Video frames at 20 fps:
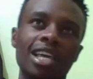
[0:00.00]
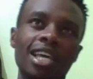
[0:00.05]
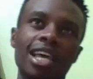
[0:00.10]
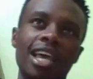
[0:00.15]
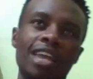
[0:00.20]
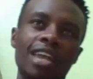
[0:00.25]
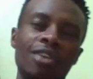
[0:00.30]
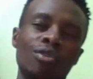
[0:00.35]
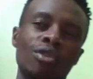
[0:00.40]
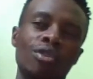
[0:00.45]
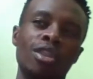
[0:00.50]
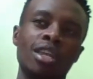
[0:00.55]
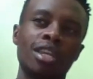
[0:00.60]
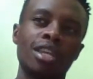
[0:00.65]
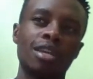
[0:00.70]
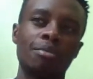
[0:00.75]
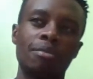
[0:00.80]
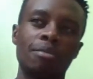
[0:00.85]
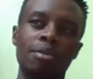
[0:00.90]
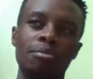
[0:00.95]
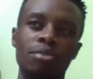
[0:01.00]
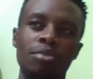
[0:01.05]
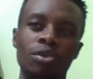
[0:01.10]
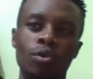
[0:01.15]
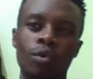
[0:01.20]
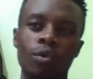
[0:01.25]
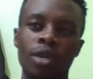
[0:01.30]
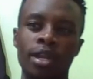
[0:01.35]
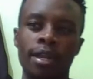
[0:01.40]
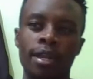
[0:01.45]
and you think maybe
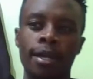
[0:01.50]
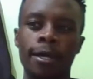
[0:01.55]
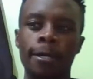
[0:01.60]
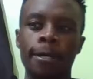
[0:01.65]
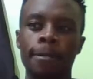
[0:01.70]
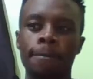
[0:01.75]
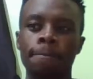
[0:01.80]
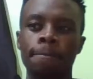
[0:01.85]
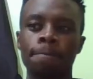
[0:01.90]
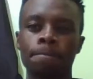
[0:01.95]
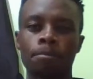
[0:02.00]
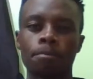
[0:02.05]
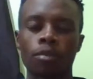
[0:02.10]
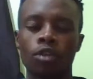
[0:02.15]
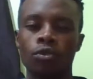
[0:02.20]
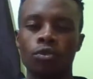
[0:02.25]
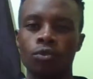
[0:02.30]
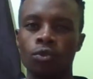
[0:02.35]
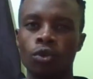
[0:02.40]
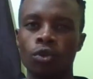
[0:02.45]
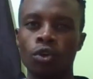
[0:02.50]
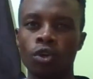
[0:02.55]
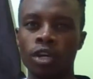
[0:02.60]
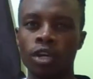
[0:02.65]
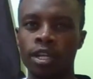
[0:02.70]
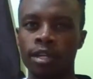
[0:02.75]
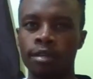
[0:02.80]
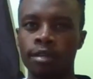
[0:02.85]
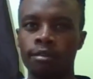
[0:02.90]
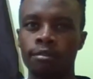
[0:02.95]
when you go
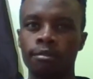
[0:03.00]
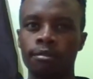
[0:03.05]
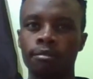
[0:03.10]
and